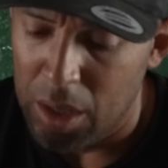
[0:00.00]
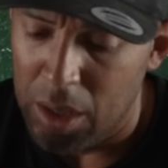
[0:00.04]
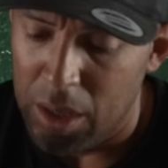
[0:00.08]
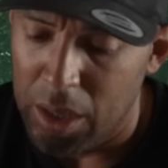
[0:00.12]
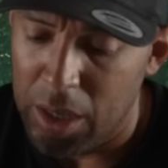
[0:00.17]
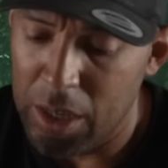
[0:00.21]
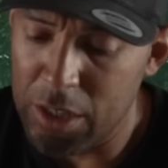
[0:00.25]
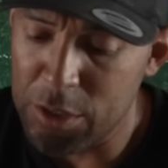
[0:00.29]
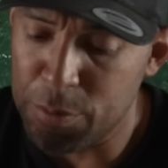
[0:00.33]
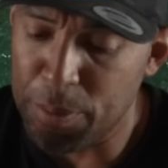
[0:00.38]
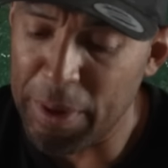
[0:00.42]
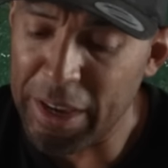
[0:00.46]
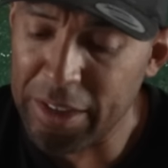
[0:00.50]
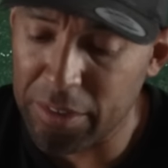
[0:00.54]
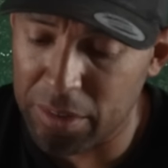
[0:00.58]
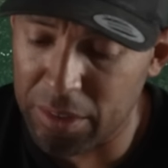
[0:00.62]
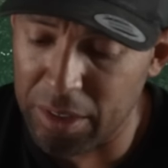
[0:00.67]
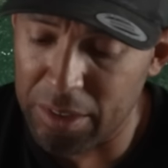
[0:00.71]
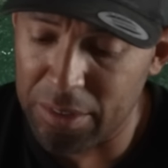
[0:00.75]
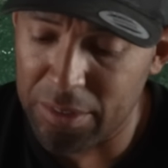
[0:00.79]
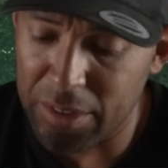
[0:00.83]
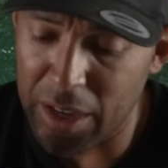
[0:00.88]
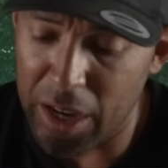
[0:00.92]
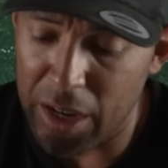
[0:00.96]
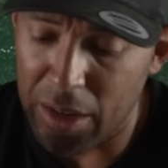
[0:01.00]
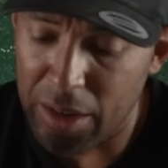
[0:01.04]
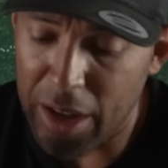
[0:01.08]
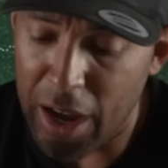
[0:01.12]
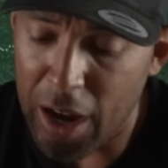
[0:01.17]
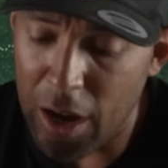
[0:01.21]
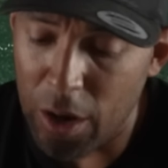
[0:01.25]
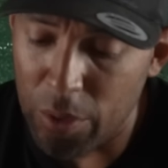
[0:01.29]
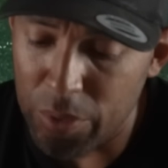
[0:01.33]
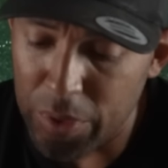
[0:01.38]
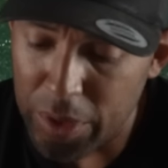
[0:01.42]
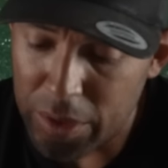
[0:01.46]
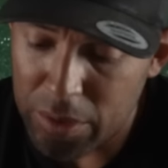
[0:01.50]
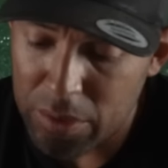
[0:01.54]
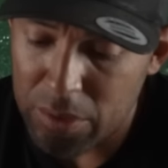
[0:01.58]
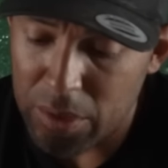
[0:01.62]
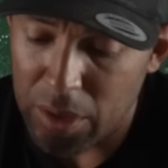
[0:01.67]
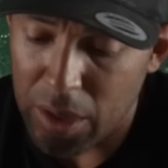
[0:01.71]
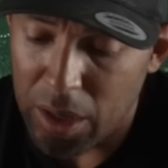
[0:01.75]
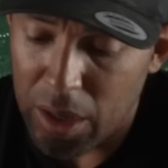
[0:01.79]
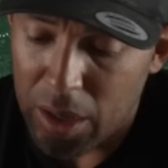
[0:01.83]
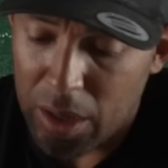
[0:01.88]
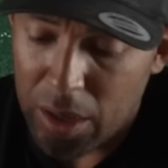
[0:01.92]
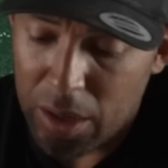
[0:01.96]
He's basically saying now that
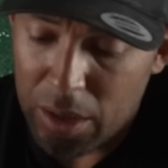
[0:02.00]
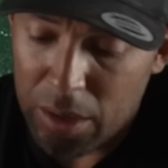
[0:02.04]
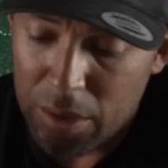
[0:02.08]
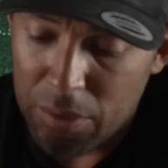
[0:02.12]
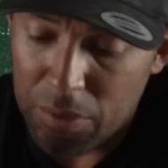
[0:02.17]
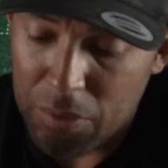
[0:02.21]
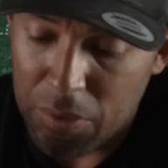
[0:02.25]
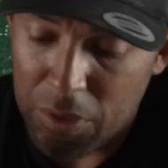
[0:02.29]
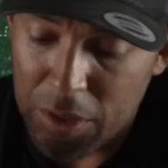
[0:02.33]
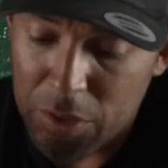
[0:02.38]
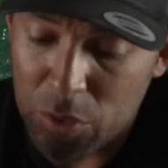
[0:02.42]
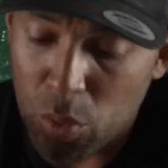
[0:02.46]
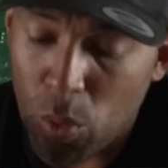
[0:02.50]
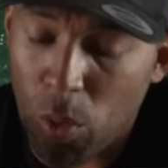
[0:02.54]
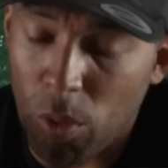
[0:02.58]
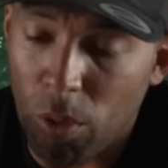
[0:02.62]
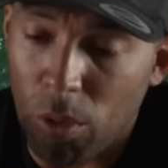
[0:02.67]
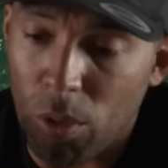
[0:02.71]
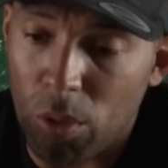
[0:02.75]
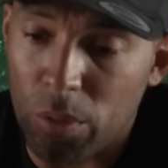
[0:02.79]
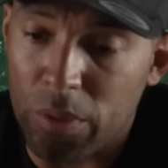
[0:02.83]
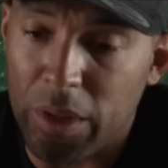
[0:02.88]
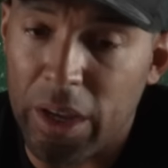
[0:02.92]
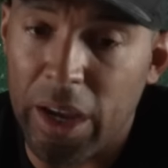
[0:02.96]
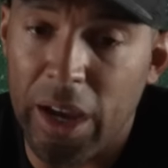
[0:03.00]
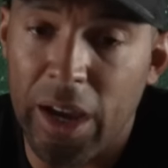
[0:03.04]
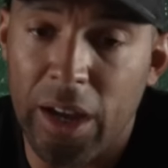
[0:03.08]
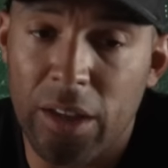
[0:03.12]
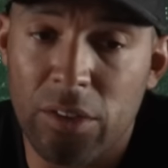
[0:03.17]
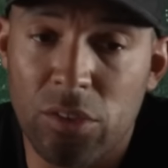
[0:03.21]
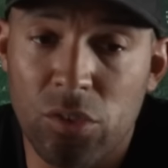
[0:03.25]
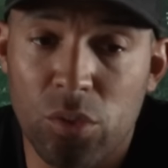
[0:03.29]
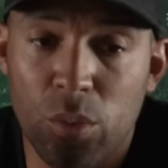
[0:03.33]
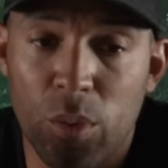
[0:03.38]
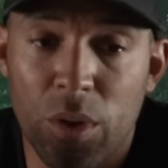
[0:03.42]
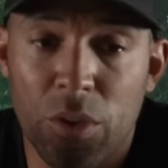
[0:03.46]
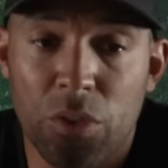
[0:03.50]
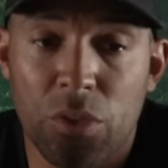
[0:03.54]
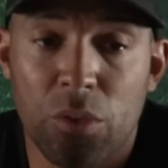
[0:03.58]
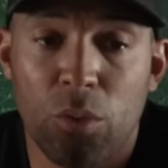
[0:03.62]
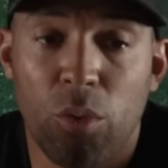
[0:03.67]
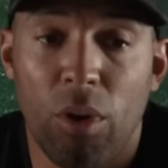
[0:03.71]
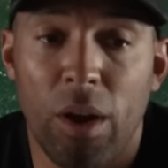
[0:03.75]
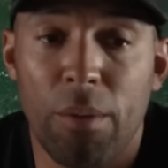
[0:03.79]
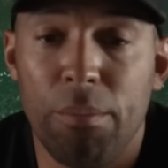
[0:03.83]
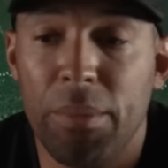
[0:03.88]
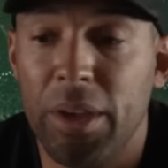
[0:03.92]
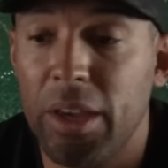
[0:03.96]
this war only ends with
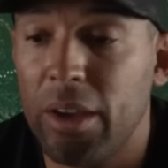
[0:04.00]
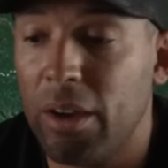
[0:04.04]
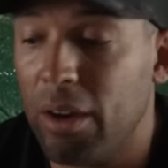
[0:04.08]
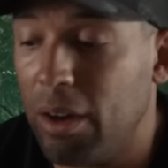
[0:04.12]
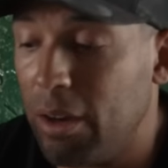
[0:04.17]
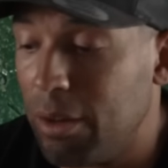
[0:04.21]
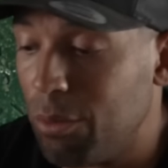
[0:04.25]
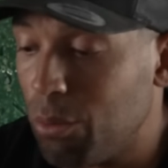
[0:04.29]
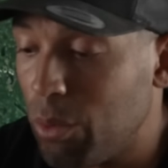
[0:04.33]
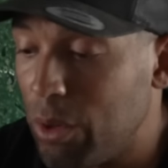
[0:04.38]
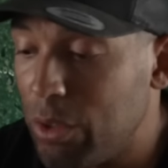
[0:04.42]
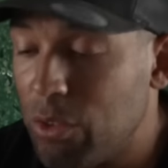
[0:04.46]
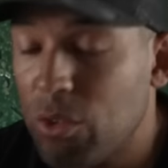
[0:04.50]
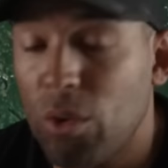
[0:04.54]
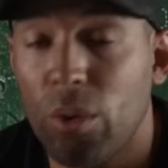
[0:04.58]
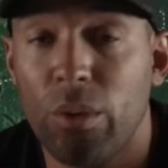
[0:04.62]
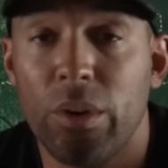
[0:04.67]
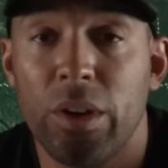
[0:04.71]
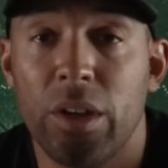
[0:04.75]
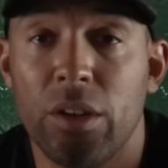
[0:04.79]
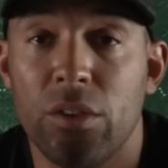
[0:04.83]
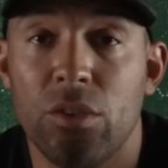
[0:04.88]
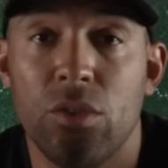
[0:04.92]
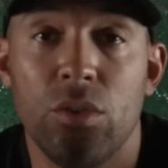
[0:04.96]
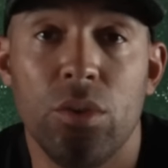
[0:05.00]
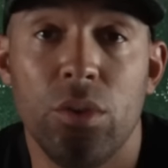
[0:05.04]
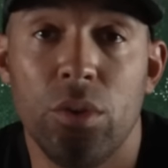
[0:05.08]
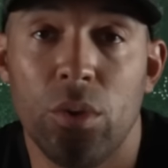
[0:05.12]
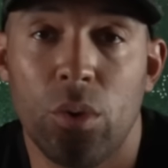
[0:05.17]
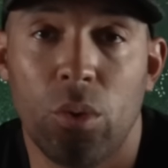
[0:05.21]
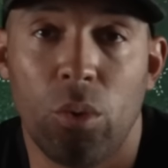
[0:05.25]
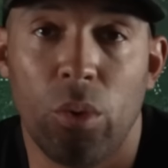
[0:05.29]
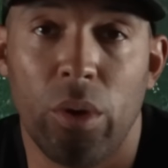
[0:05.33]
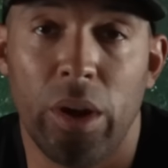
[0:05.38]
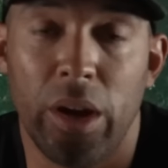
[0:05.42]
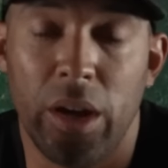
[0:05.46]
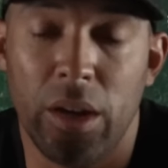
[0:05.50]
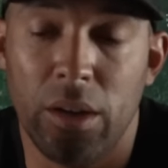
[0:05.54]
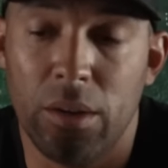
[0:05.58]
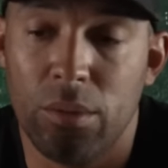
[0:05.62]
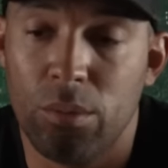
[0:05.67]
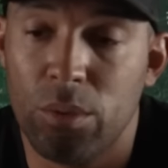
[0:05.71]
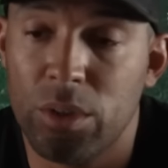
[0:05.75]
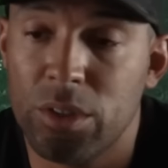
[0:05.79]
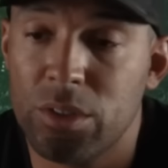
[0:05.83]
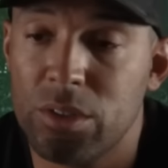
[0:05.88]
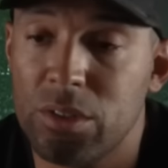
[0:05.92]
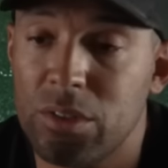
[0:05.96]
Crimea returning to
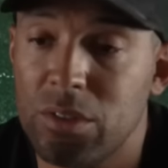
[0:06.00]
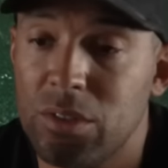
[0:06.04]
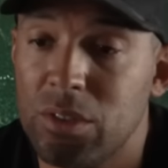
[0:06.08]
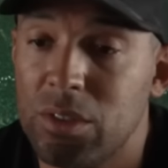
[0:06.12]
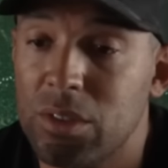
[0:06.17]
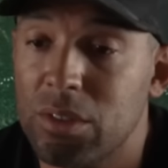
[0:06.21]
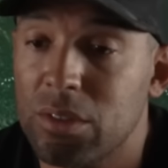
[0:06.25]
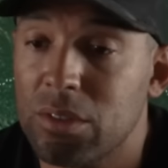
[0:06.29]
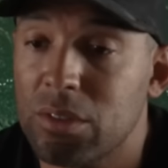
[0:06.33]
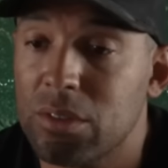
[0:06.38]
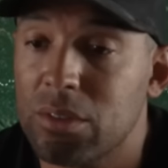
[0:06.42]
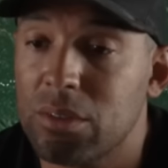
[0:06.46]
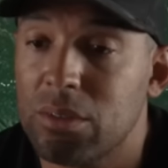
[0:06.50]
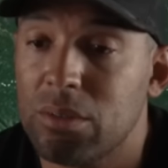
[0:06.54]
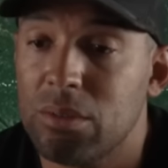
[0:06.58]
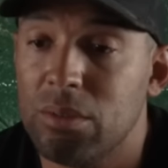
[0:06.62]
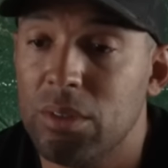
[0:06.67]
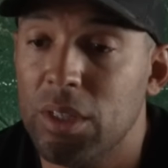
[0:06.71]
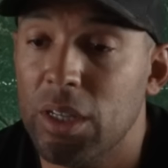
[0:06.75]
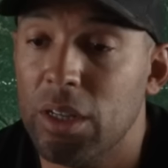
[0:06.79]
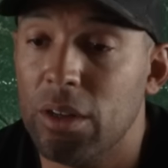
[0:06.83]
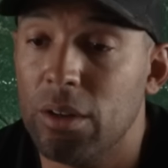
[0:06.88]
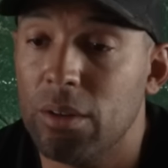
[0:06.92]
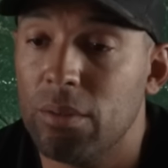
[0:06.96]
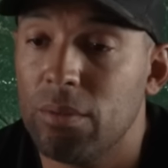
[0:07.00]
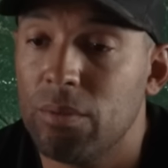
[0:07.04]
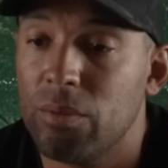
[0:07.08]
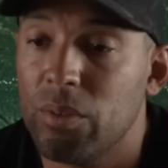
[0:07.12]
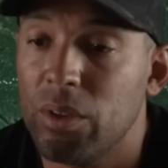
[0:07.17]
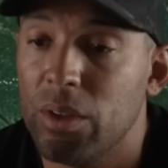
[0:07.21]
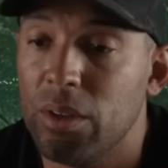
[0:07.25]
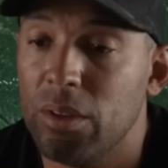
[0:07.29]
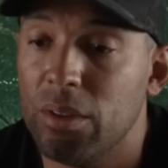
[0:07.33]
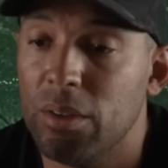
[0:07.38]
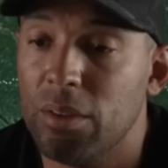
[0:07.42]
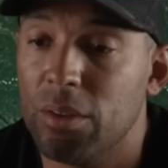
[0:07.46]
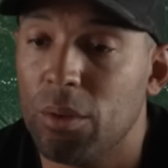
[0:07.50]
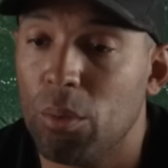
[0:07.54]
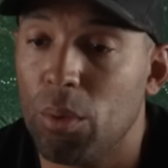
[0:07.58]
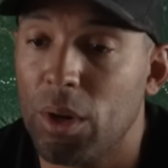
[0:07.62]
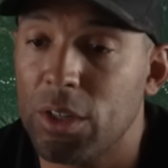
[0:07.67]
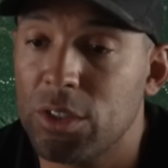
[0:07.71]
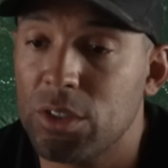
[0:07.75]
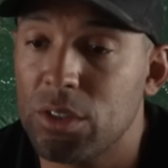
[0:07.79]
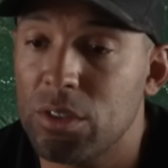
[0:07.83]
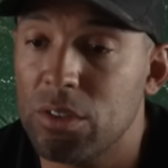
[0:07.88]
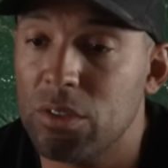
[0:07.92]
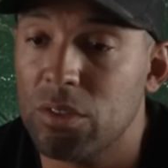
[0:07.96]
Ukraine, which is just, you know, the
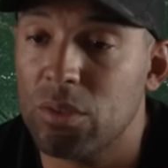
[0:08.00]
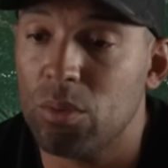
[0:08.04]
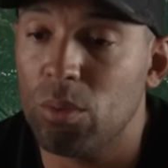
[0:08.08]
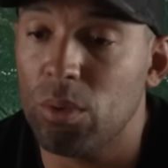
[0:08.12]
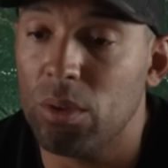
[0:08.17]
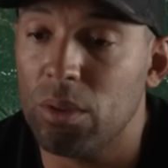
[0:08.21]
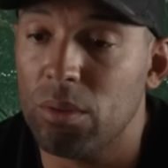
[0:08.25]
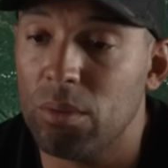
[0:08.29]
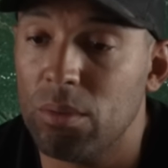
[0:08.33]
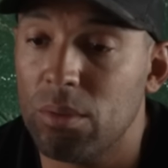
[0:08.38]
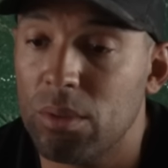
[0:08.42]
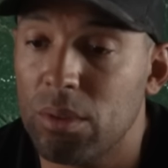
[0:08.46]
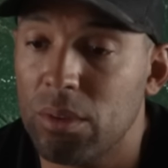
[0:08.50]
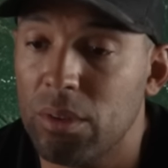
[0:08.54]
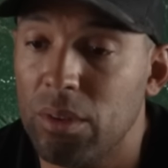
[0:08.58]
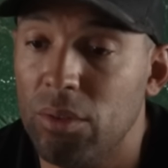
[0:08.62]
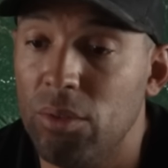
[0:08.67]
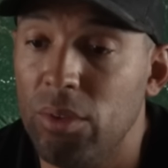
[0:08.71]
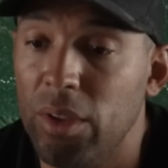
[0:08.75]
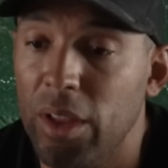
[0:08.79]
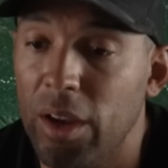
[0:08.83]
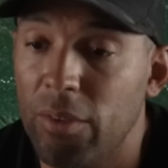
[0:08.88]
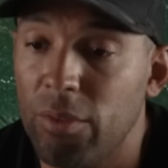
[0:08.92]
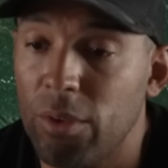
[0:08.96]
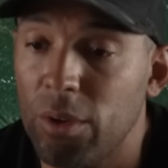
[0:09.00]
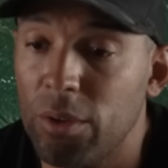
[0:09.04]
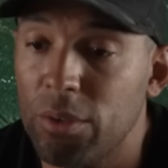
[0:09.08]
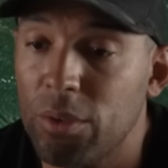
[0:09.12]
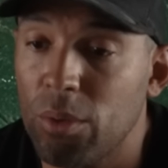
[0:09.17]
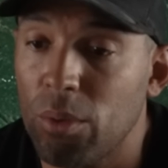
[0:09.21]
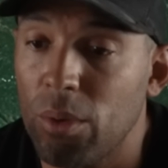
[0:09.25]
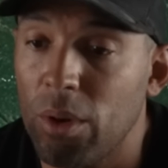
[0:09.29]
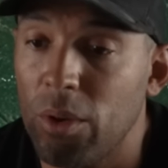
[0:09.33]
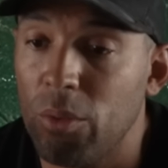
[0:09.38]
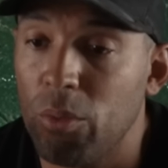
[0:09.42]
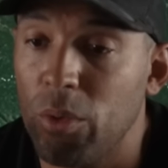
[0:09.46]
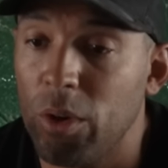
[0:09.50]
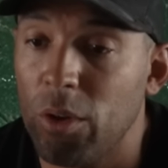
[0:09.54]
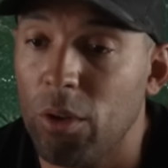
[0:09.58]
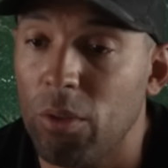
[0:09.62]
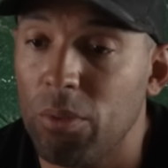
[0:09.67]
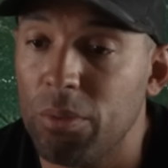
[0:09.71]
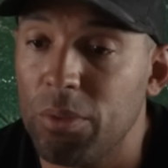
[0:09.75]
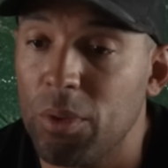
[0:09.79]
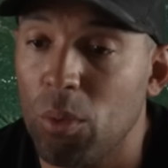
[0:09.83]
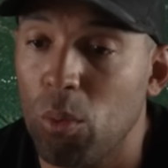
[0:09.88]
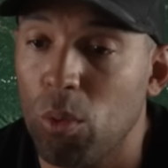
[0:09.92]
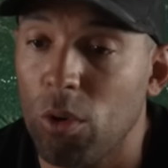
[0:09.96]
Russians will never, the
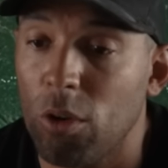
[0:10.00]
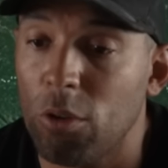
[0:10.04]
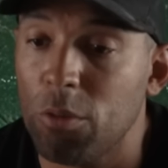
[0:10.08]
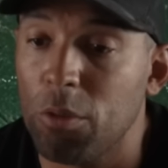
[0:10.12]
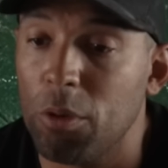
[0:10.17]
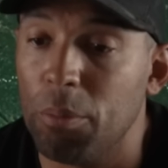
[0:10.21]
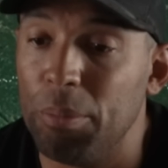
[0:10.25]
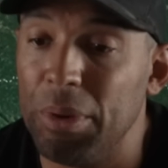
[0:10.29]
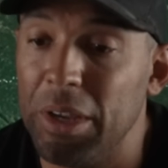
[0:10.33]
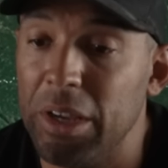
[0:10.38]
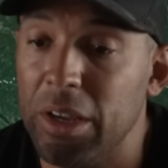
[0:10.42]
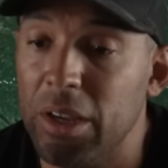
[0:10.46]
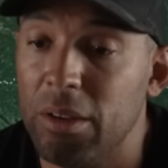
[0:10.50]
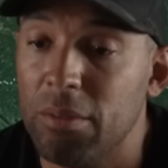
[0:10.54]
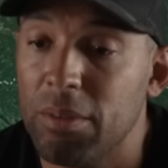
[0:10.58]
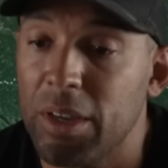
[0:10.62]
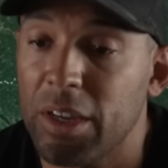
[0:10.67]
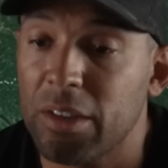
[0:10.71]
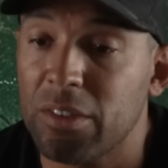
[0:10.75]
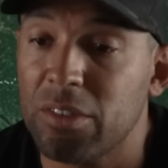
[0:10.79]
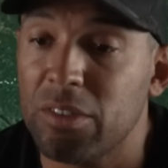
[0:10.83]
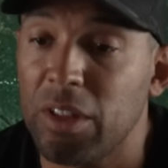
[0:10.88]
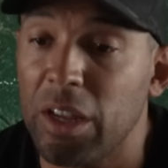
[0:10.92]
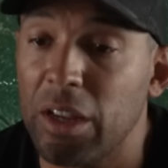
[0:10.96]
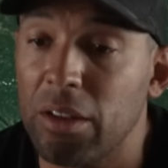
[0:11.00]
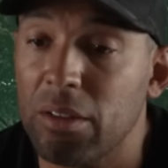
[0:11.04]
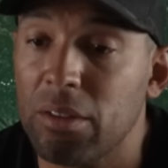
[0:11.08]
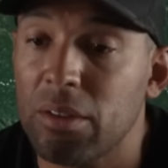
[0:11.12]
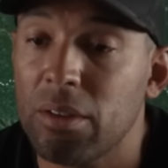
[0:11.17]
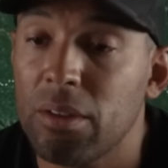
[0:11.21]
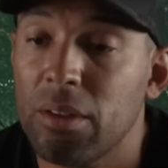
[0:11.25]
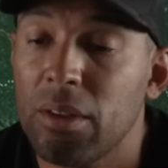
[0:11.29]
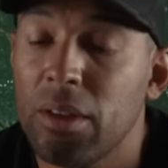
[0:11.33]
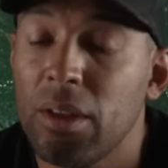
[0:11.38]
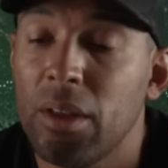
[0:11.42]
world will be extinct